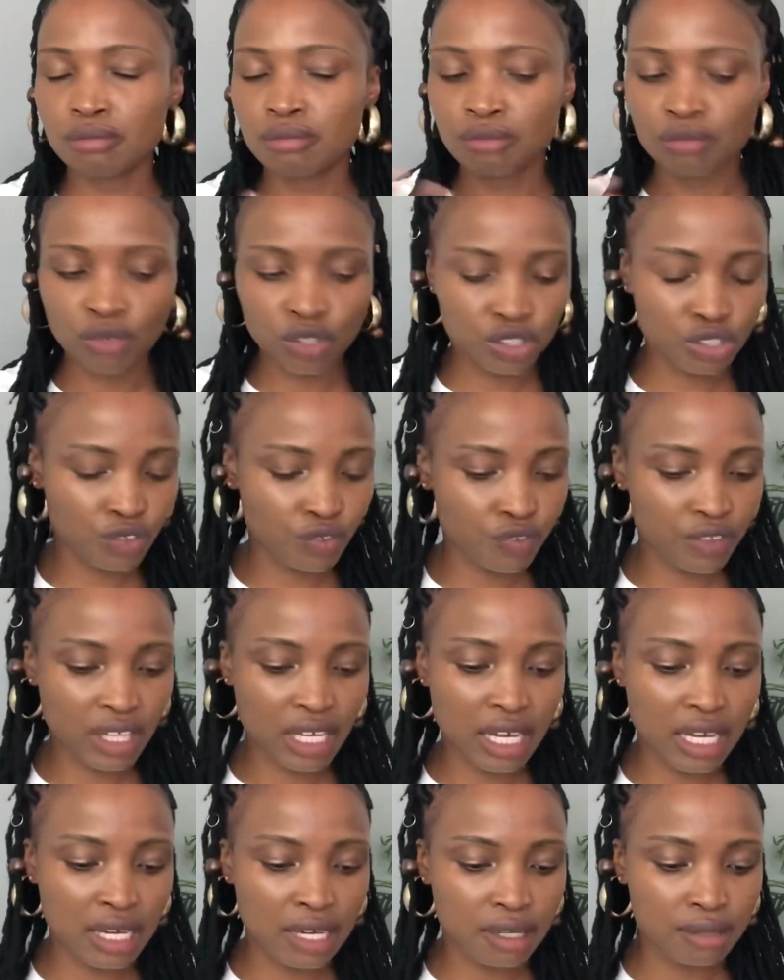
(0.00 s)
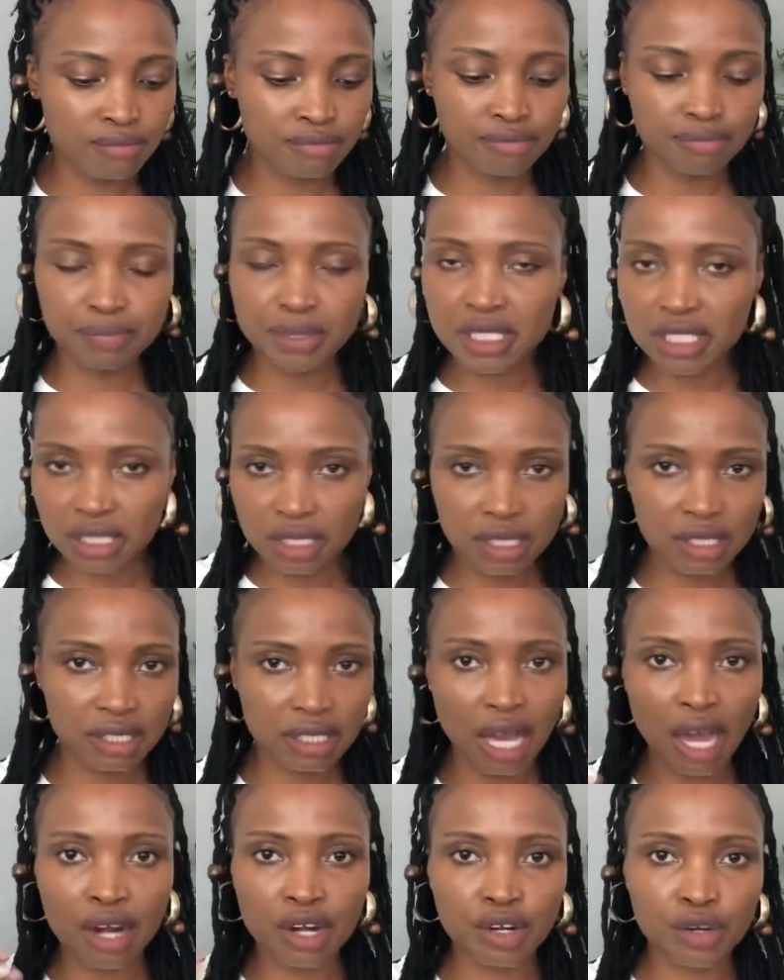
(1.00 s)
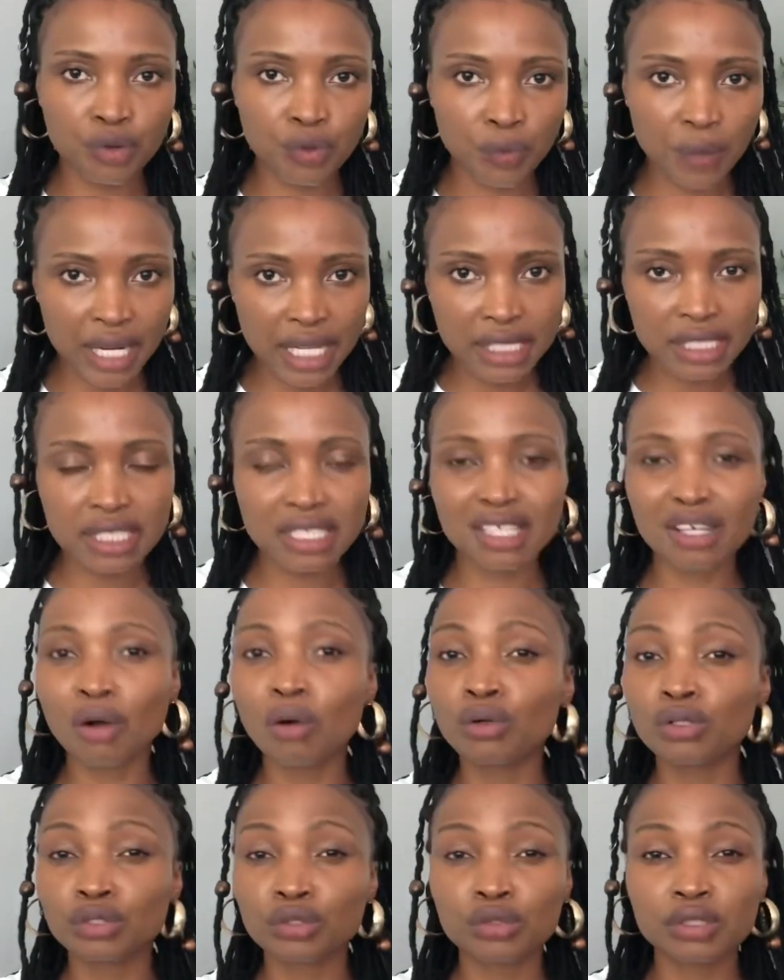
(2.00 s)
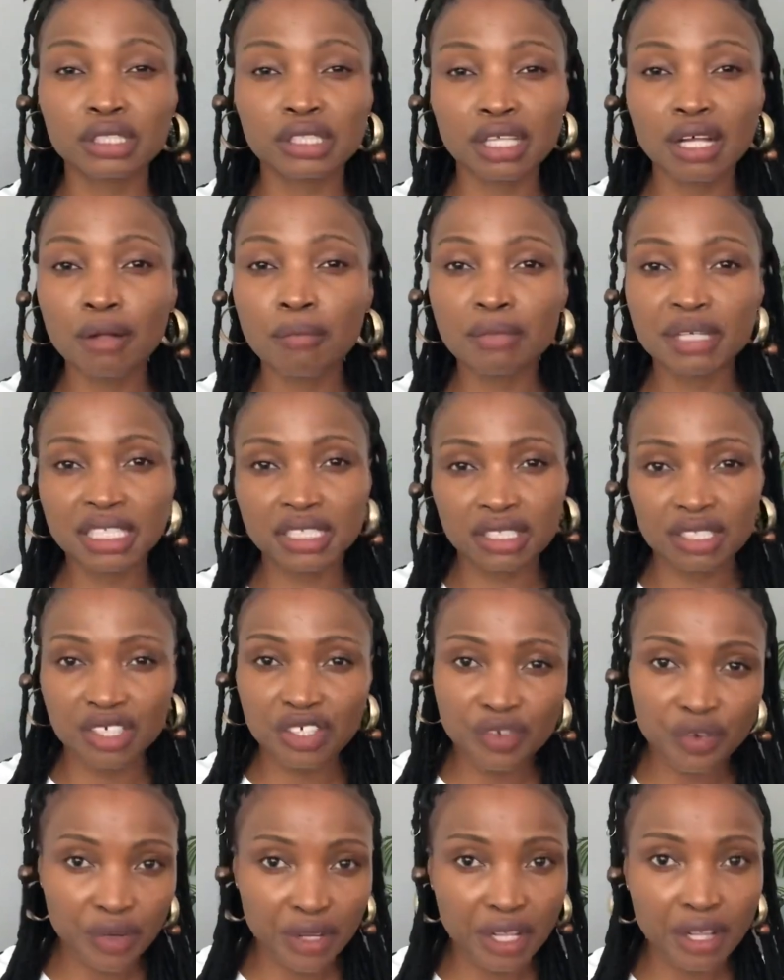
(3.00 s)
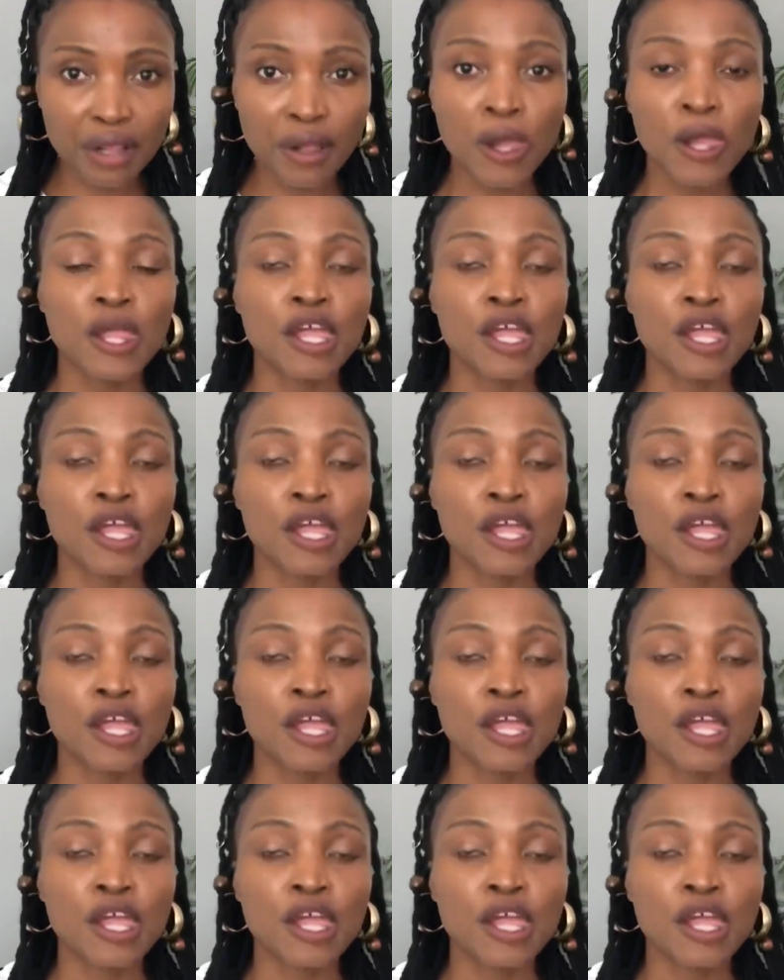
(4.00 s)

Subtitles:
Most of their pieces are great. They also sell material.